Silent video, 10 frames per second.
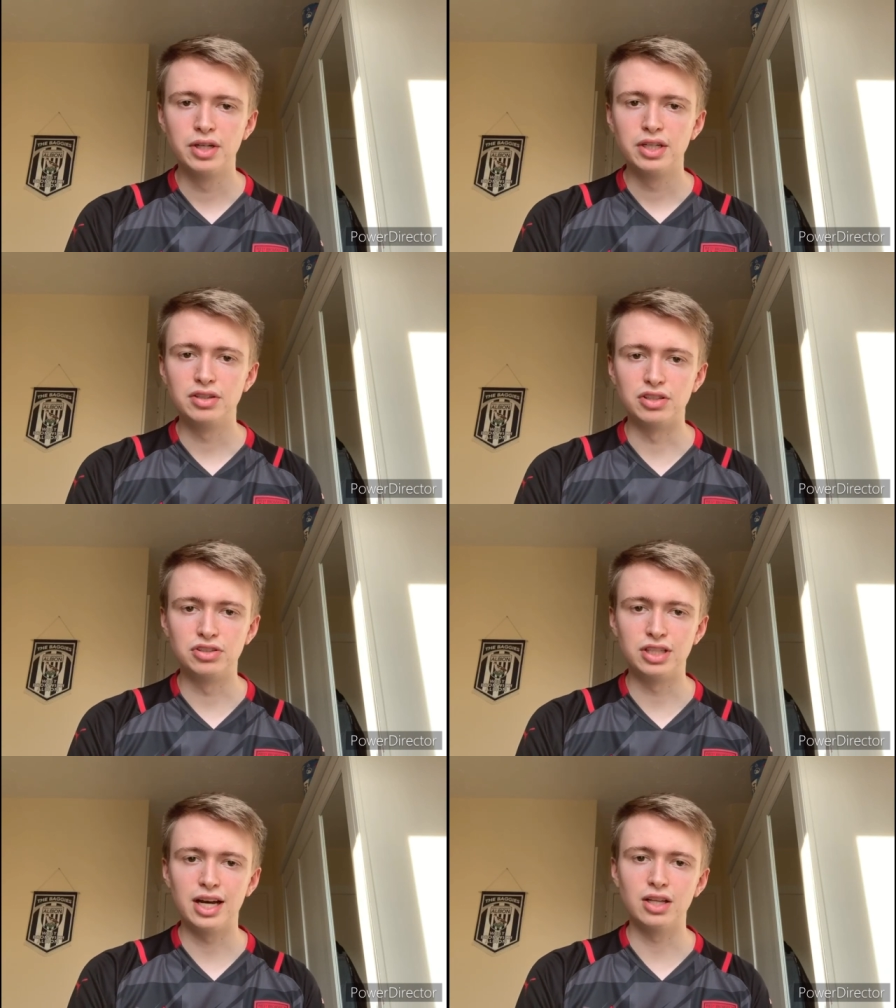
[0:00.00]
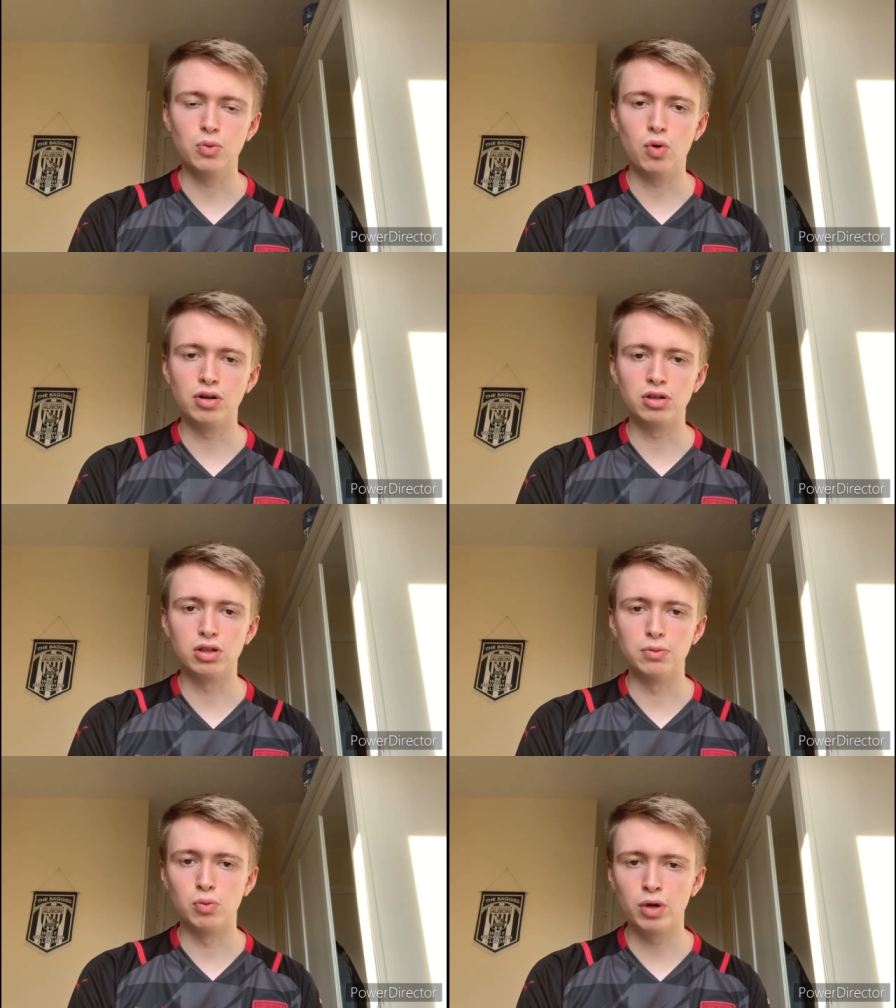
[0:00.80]
to settle at one club,
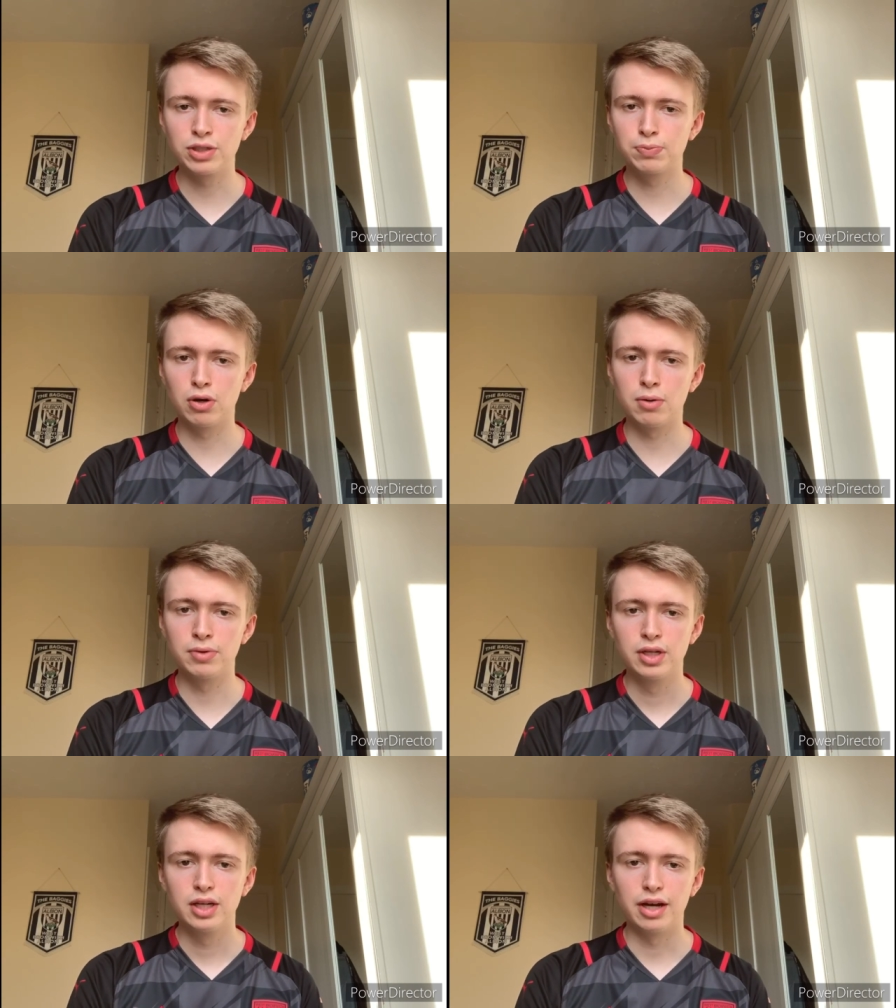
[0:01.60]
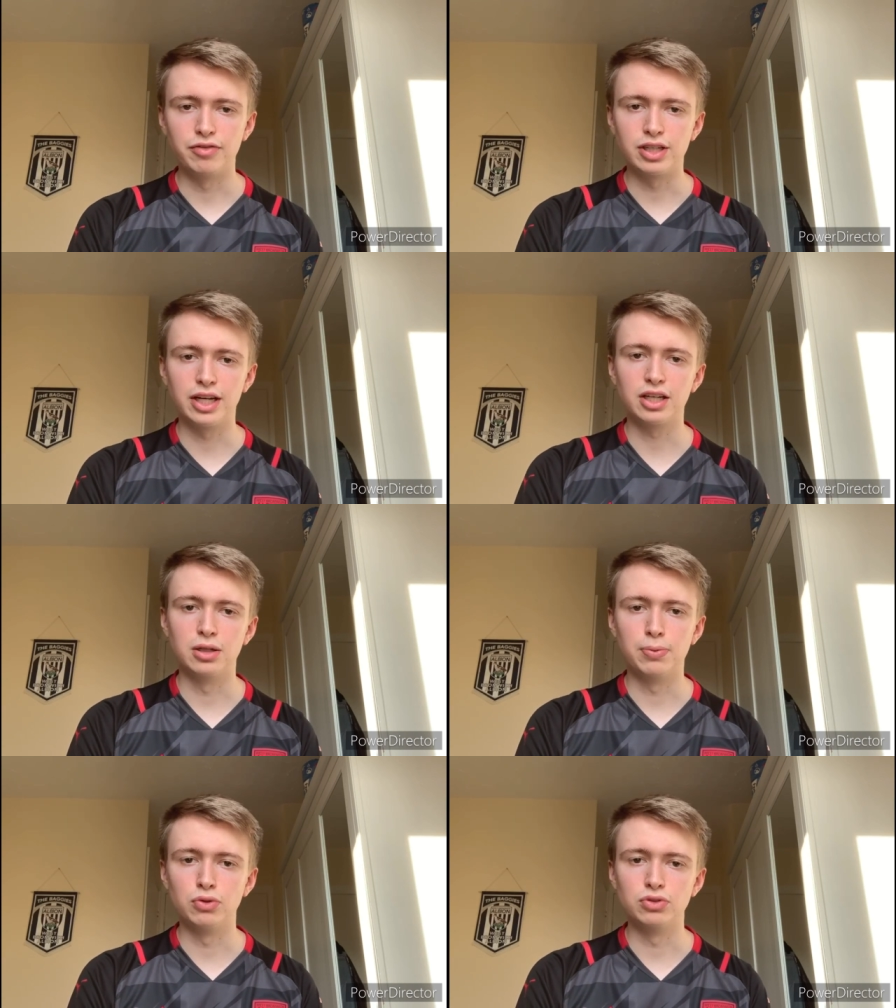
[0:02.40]
and West Brom have taken a
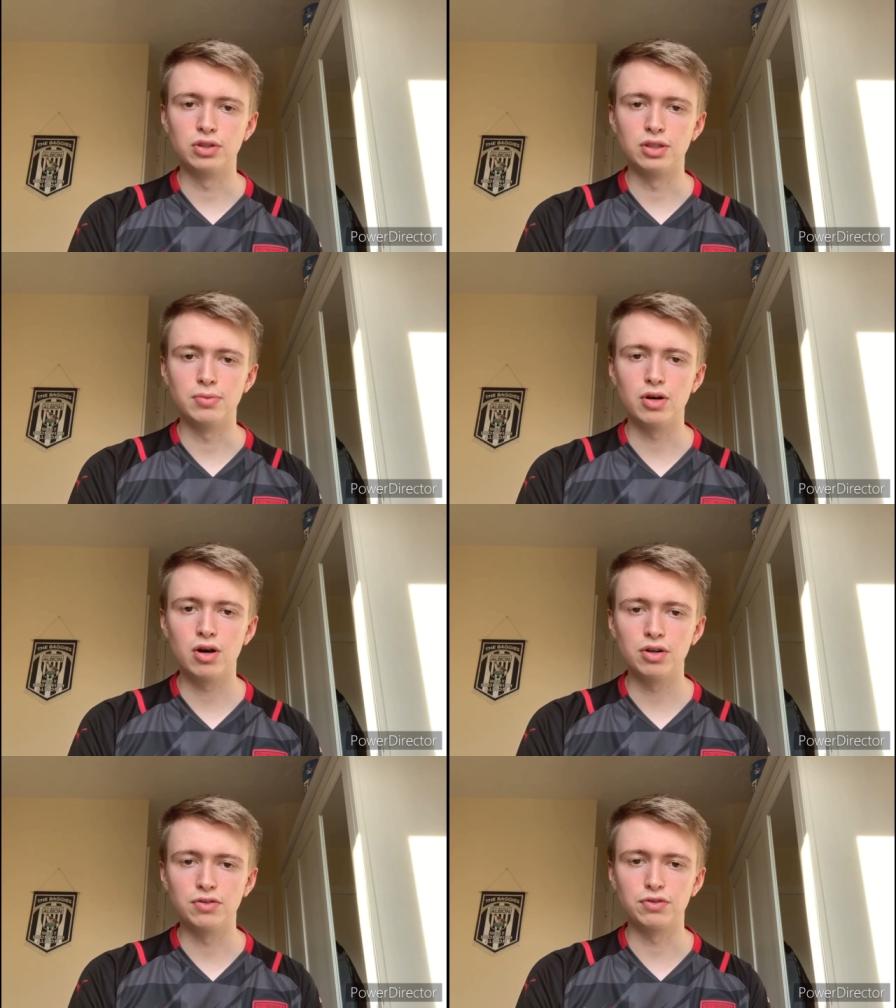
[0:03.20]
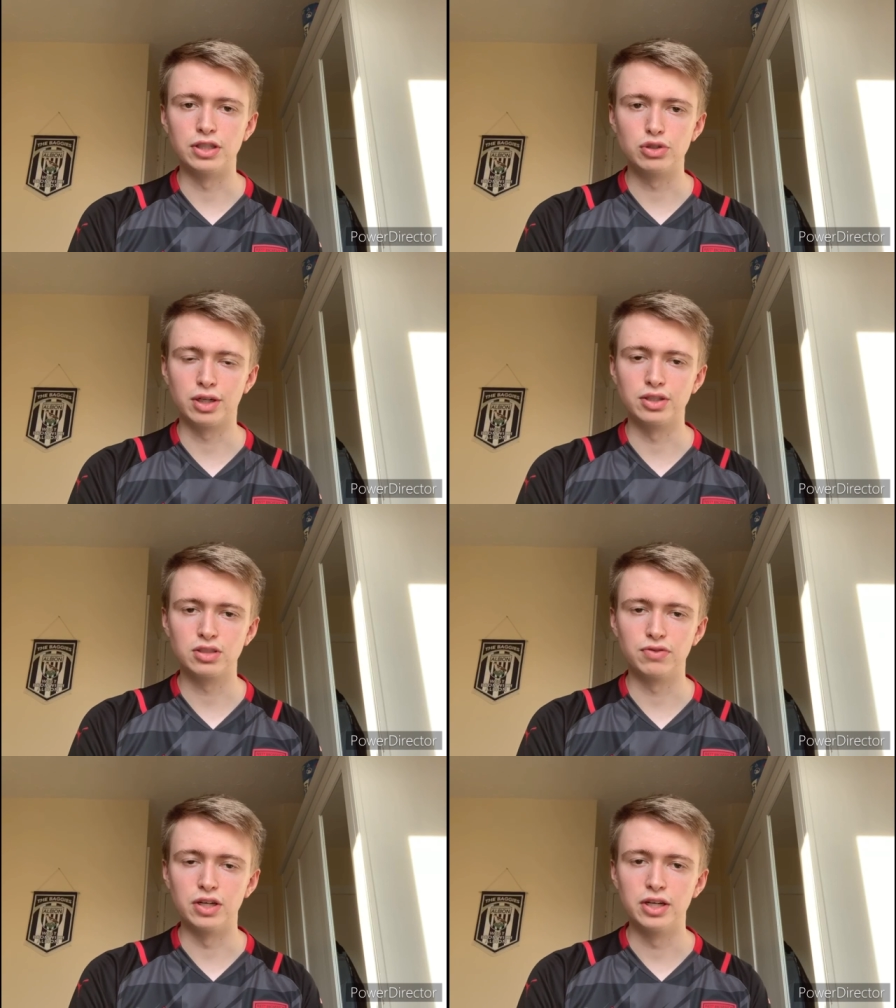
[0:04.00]
punt on him on a free
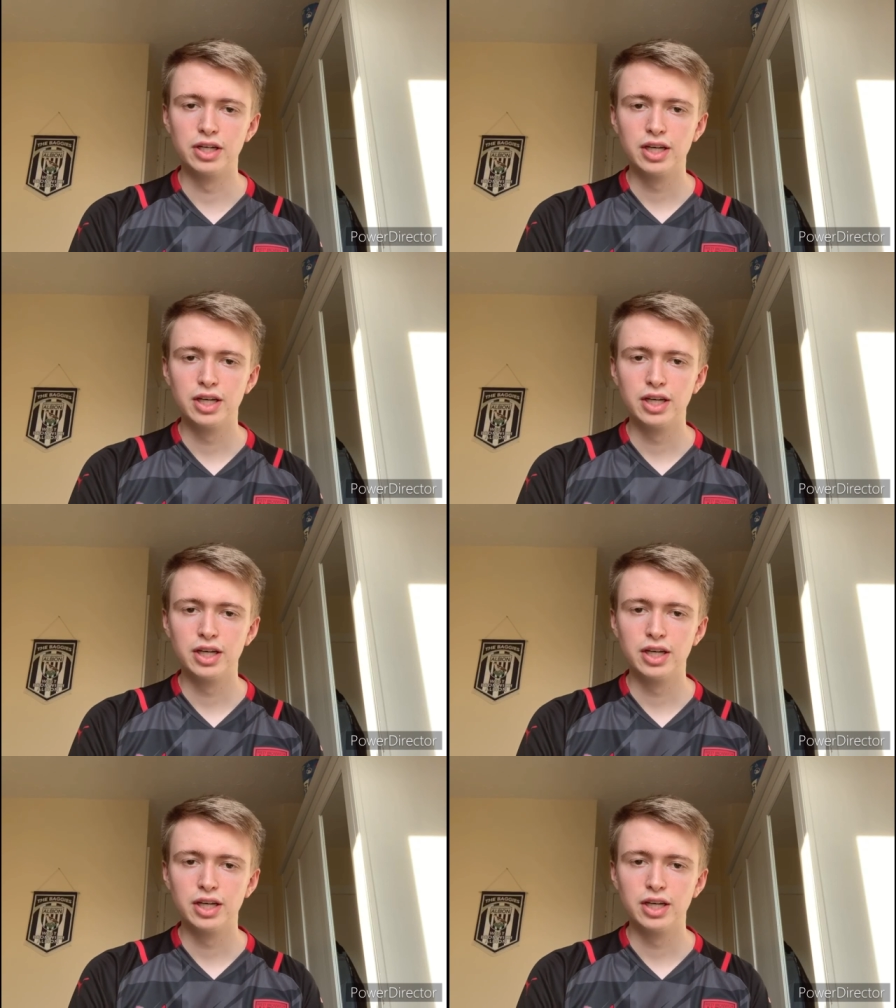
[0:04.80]
transfer.